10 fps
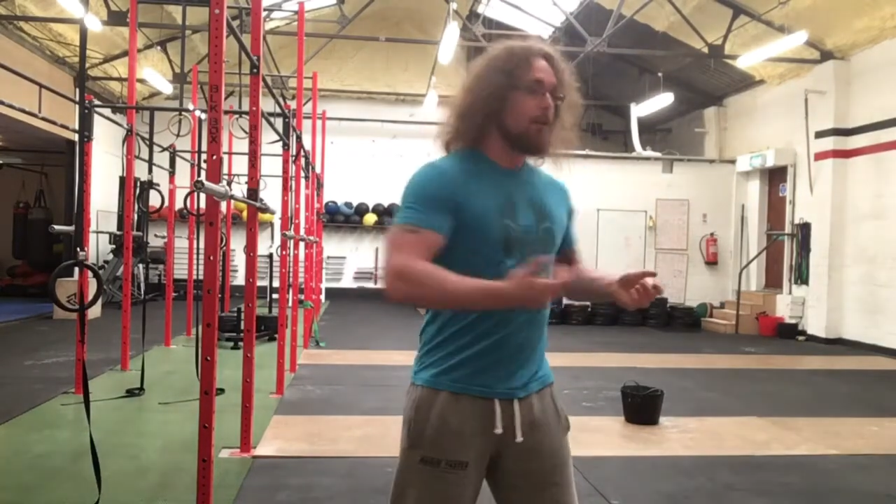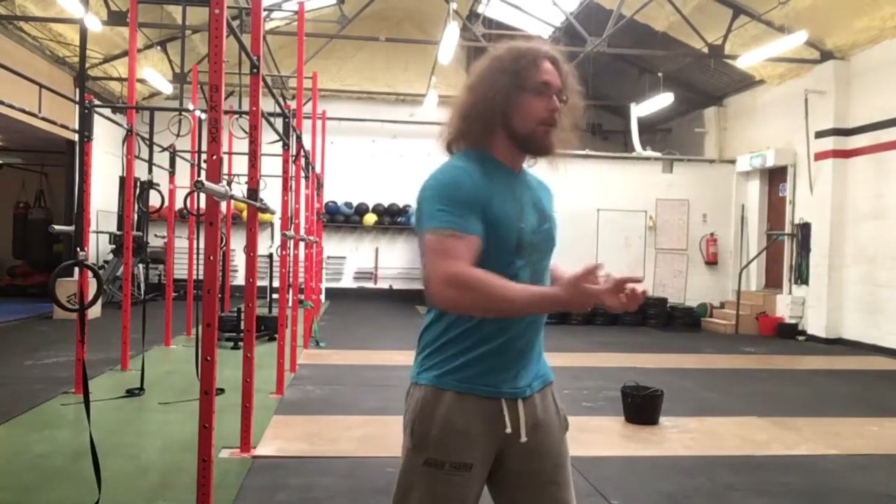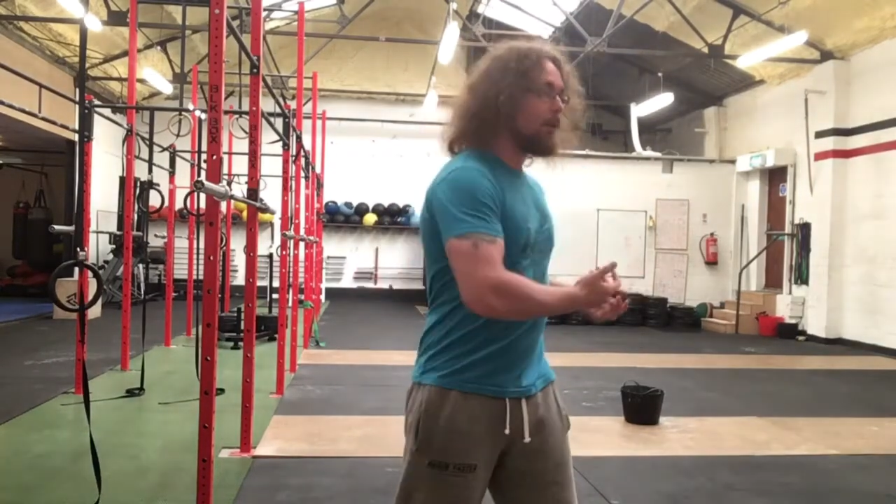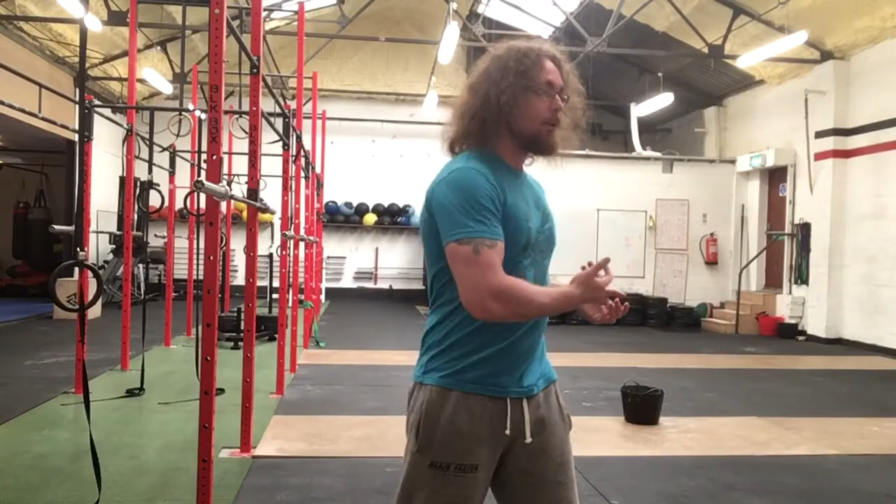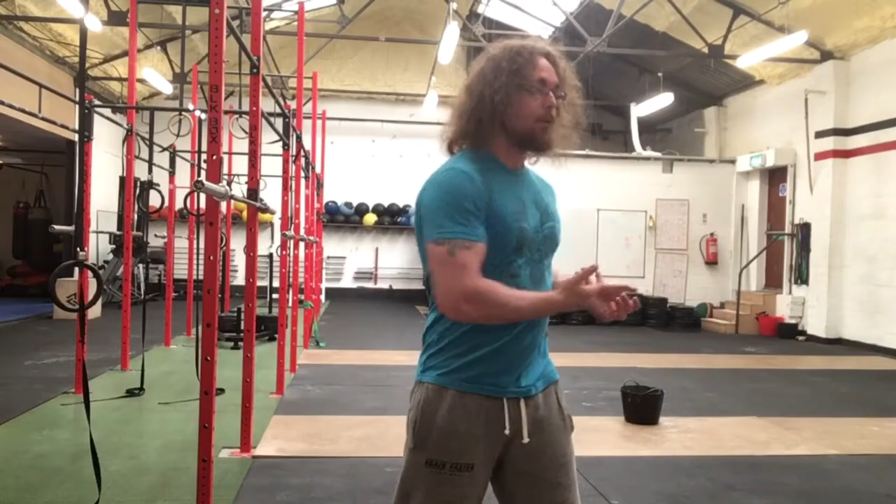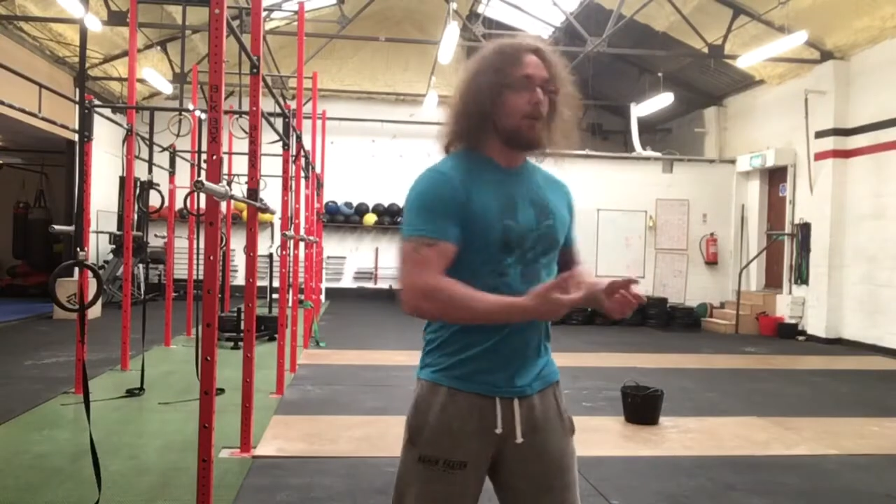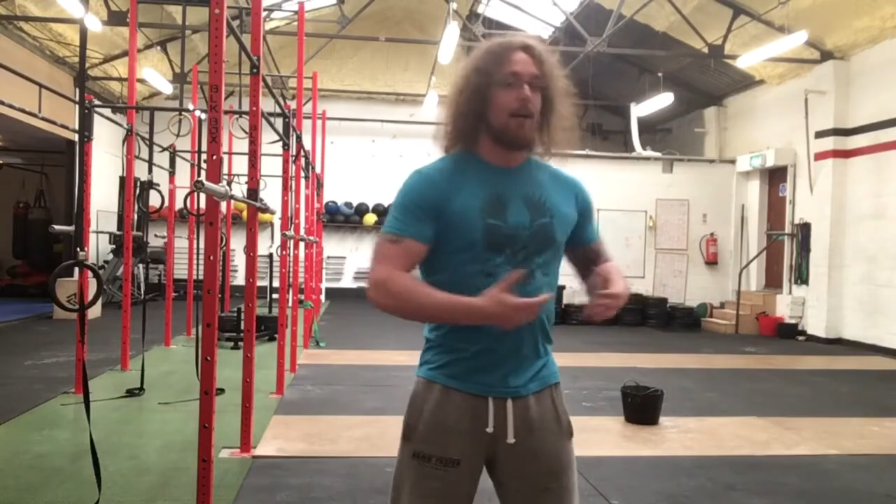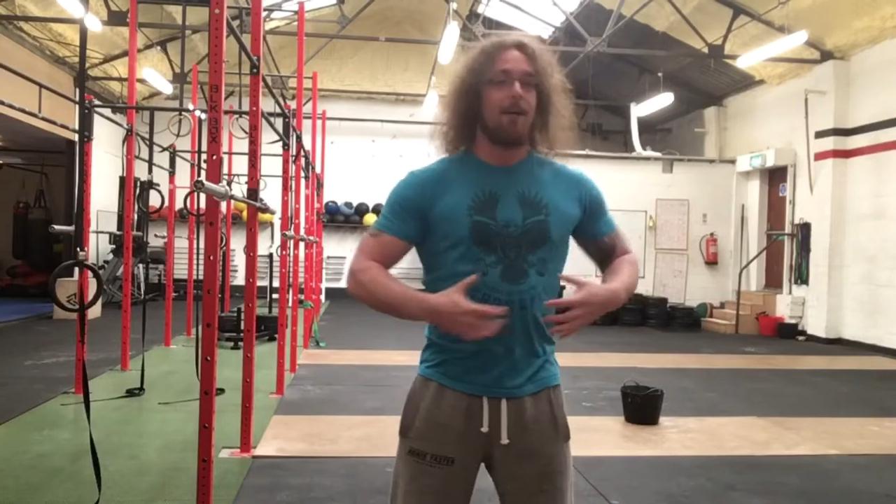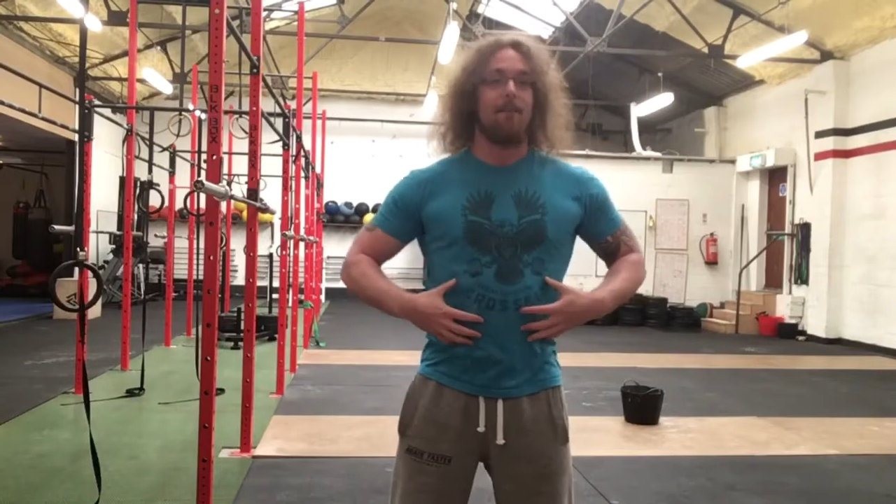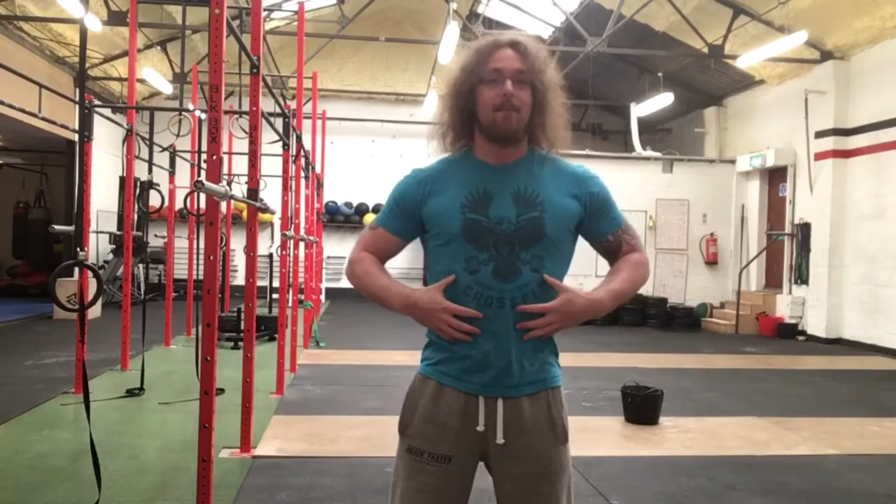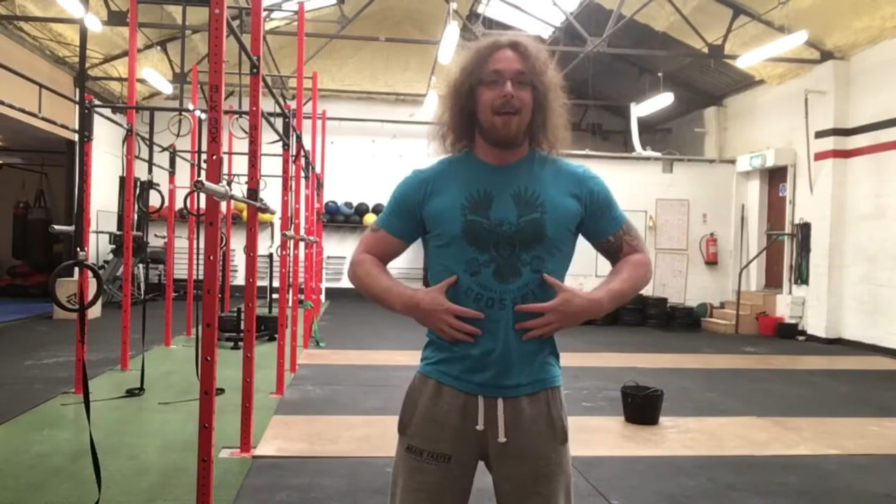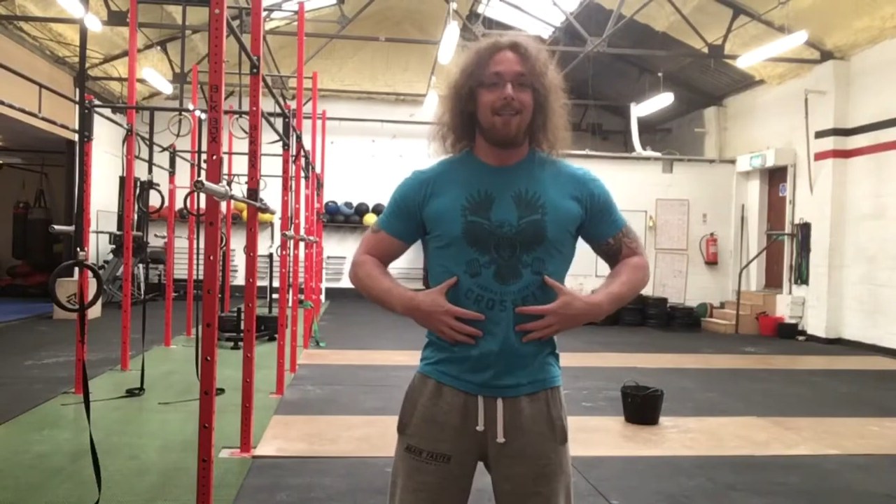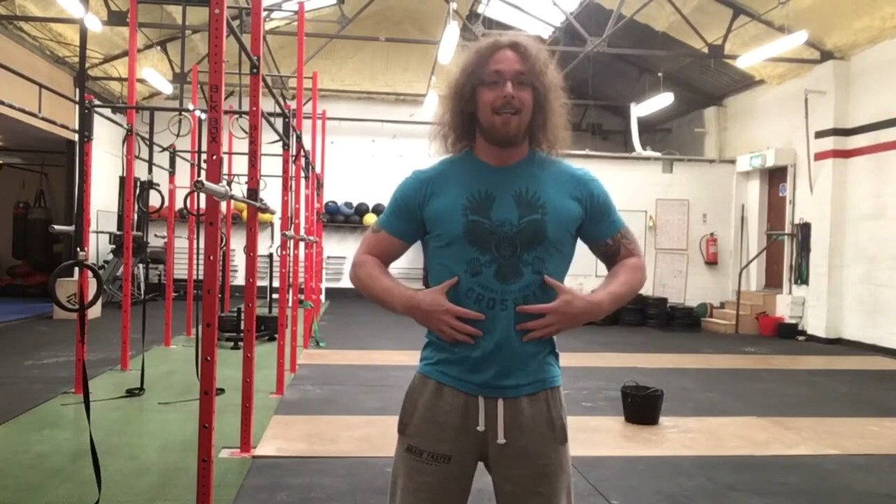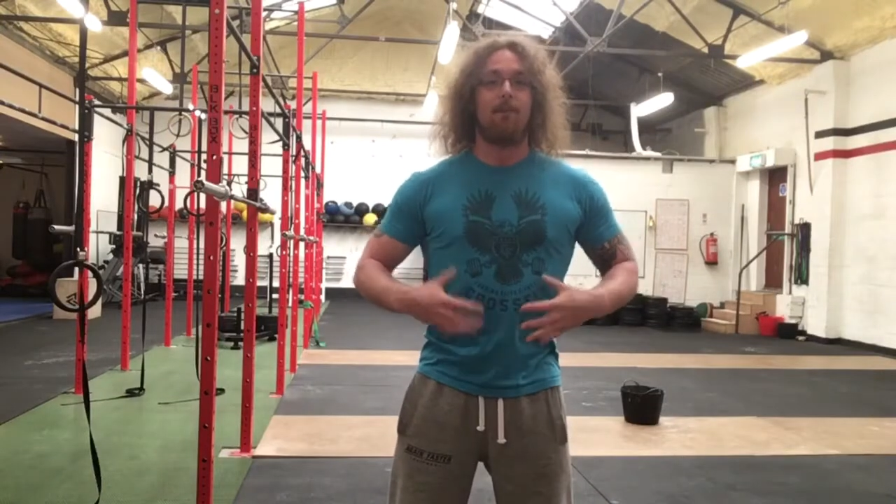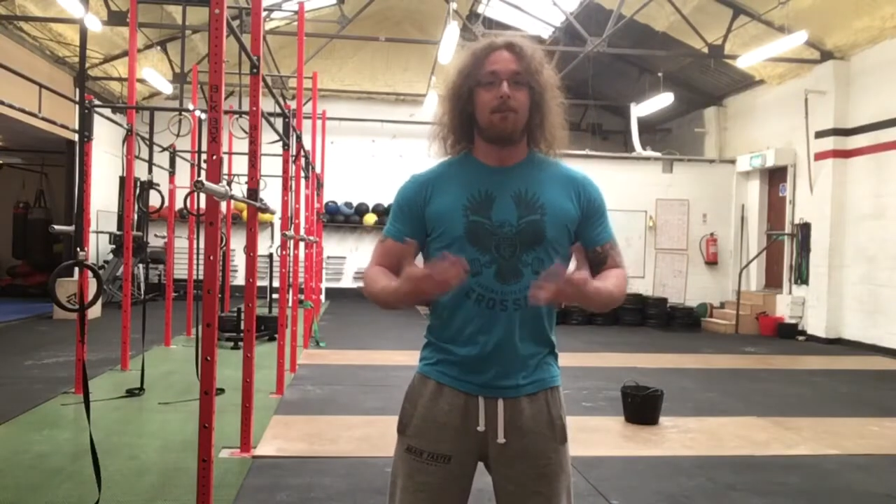you also have
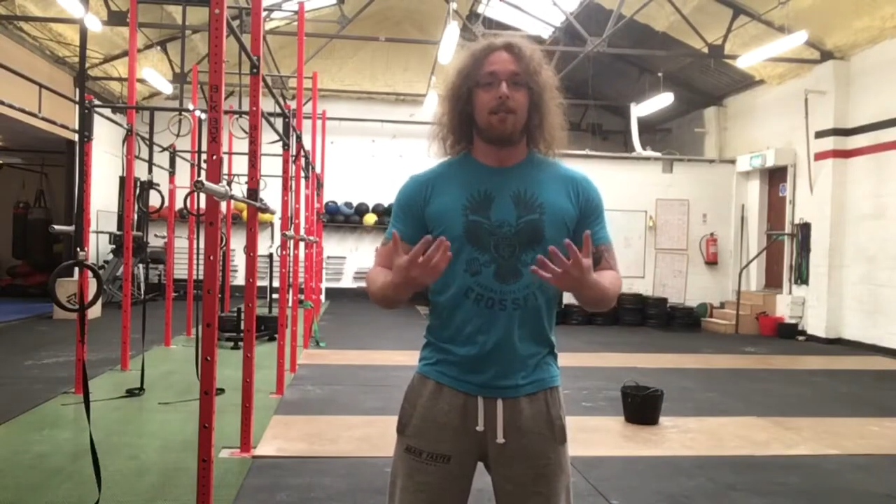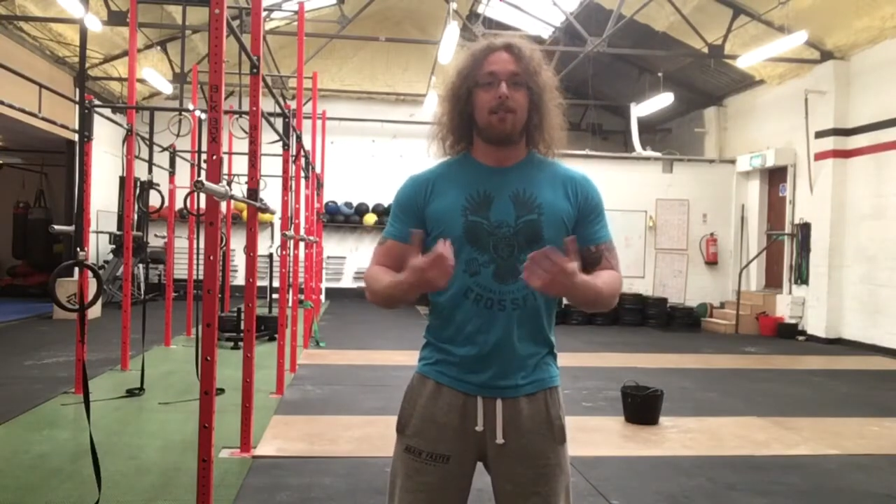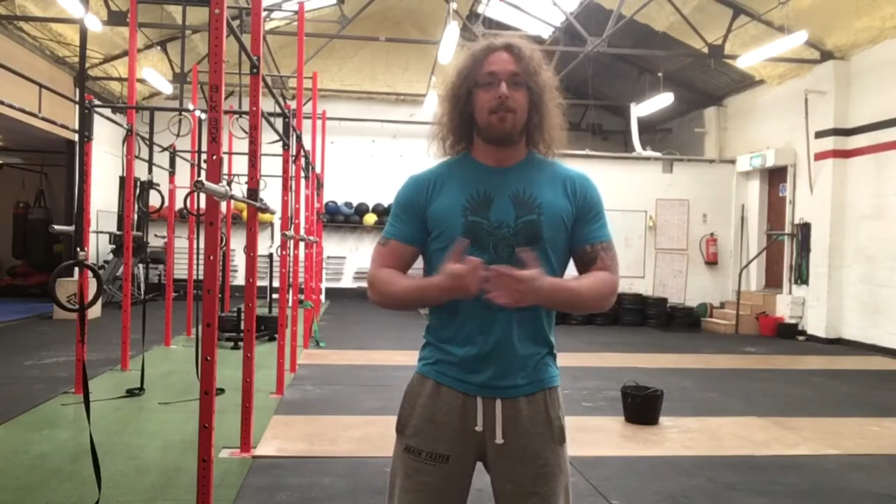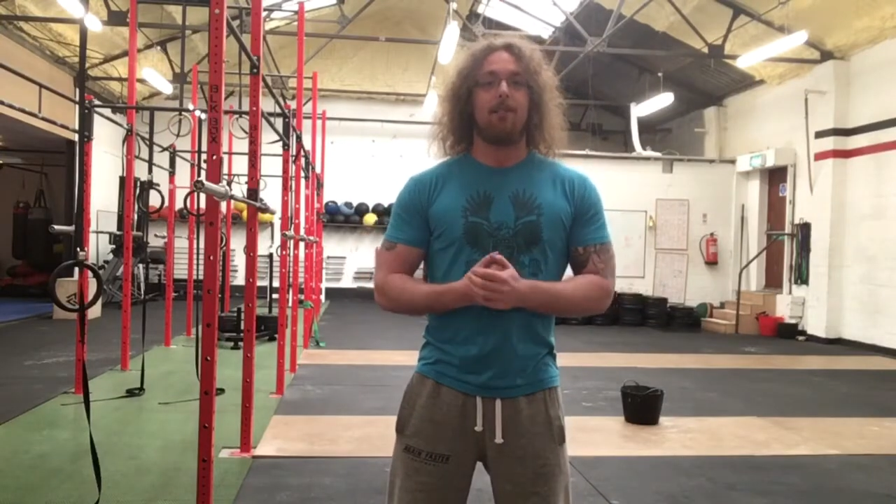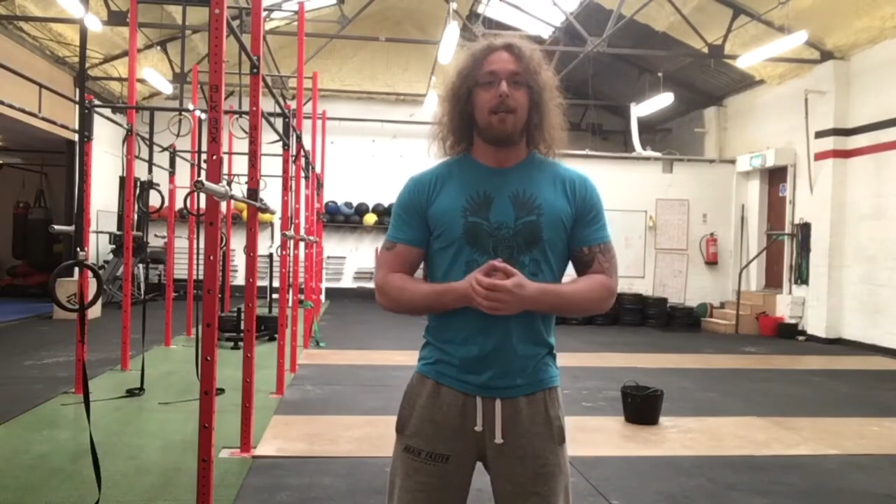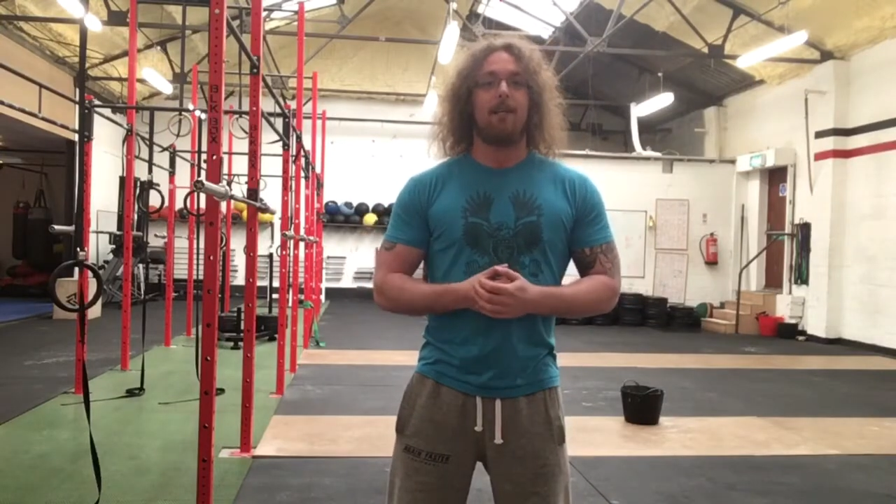anti-rotational,